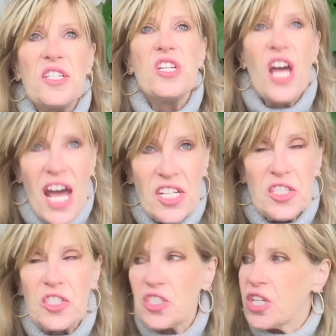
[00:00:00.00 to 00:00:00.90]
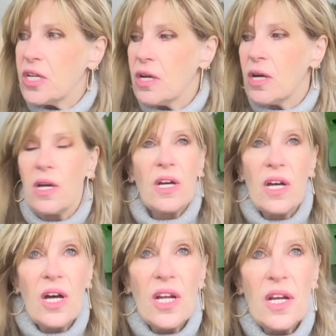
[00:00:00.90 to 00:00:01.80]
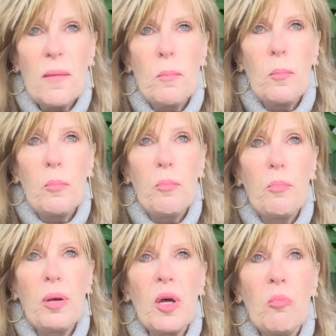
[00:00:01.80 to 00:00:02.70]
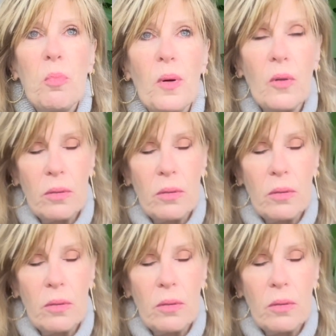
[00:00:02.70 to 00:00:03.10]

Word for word: nasty pimple.